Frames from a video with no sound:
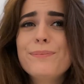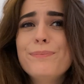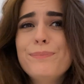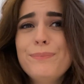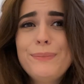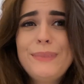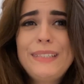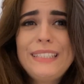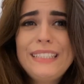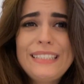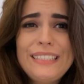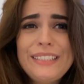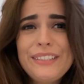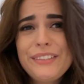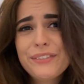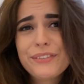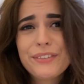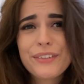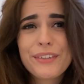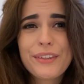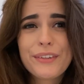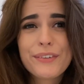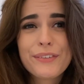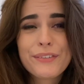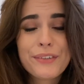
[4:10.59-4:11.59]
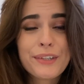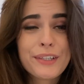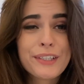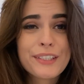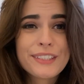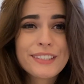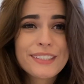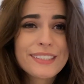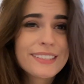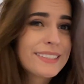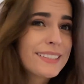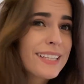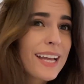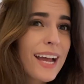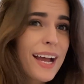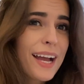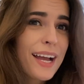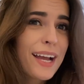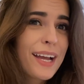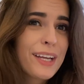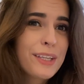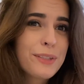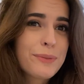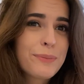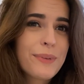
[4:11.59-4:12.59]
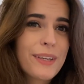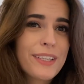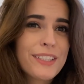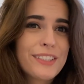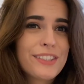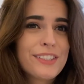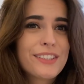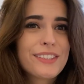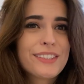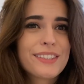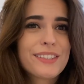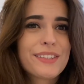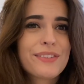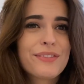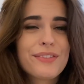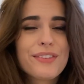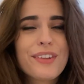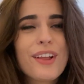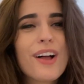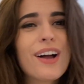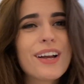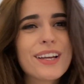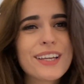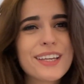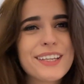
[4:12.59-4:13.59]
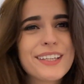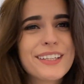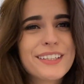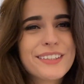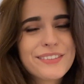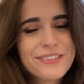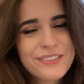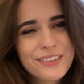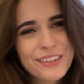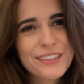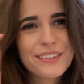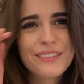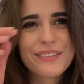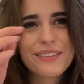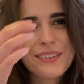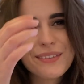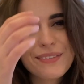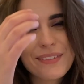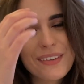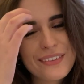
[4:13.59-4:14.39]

meeting for the first time and just vlogging in front of them.